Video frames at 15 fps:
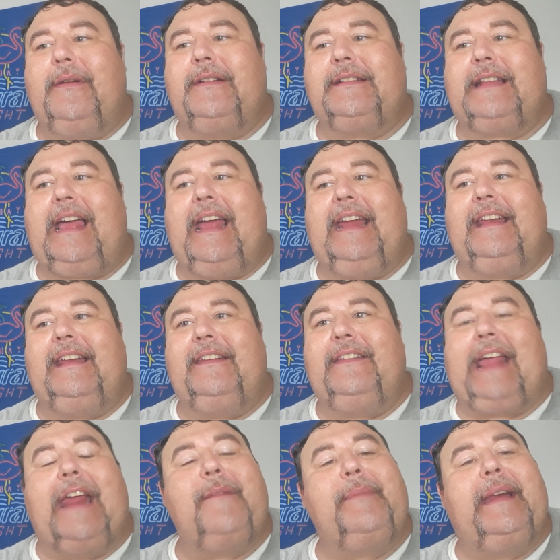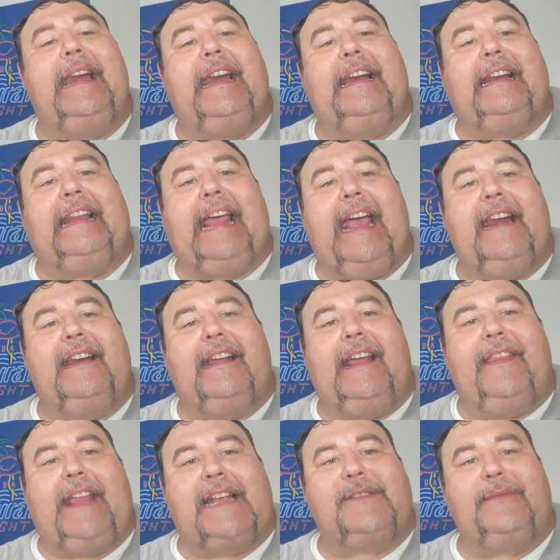like, they had been in Atlanta,
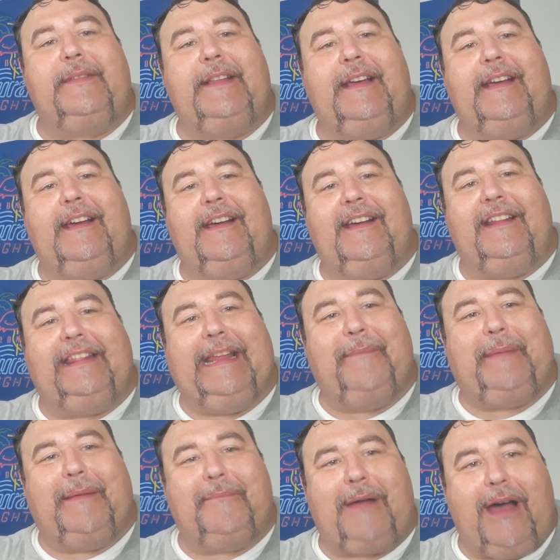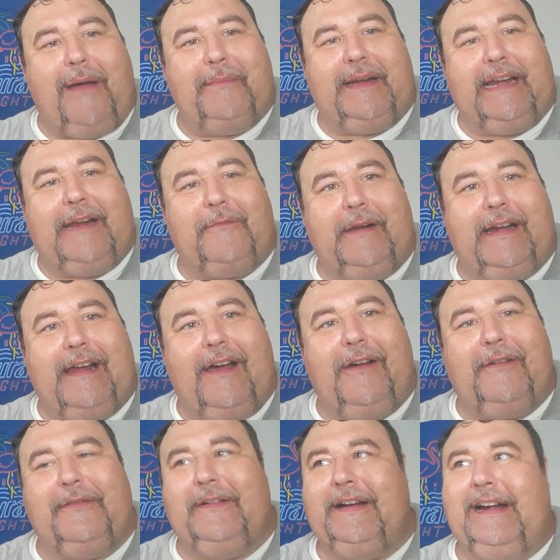and that's when the Olympic bombing had went
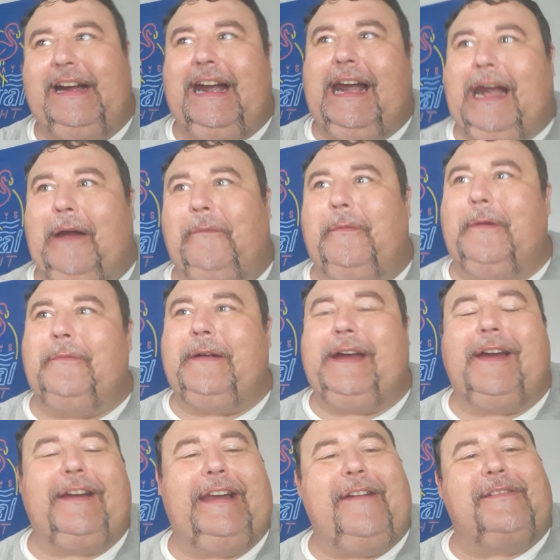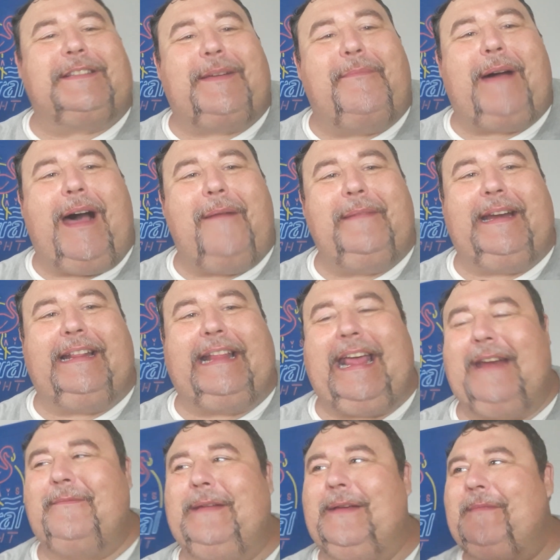off. And when we heard there was a bomb in
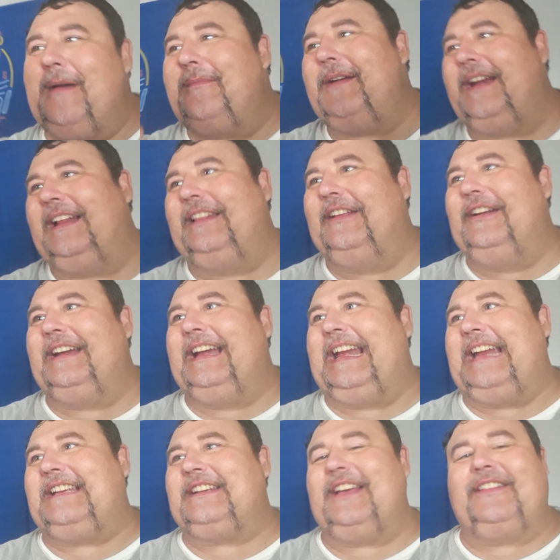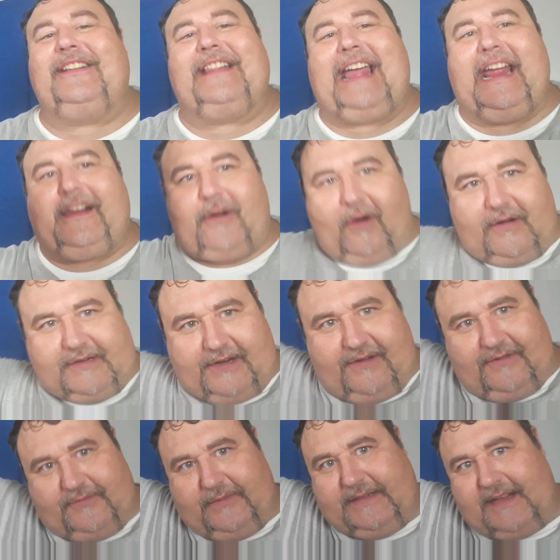Atlanta, me and my buddy looked at each other, and like
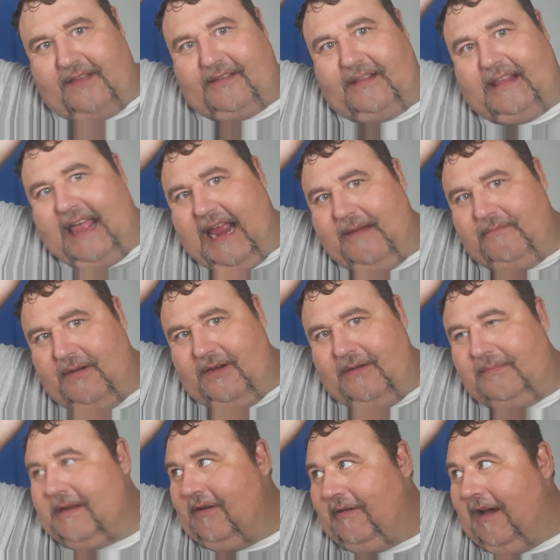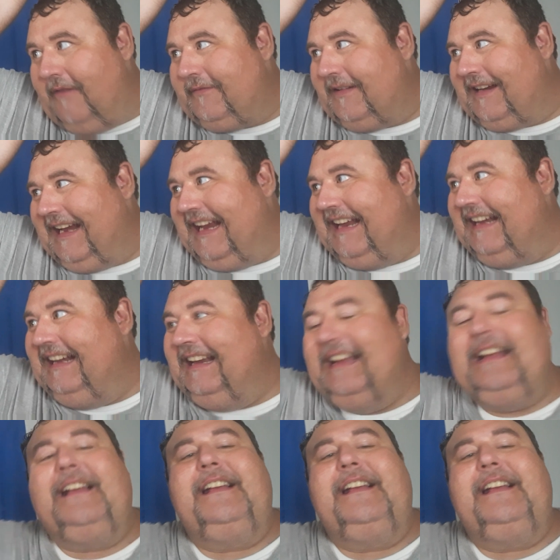cartoons, we saw the light bulb go off our head.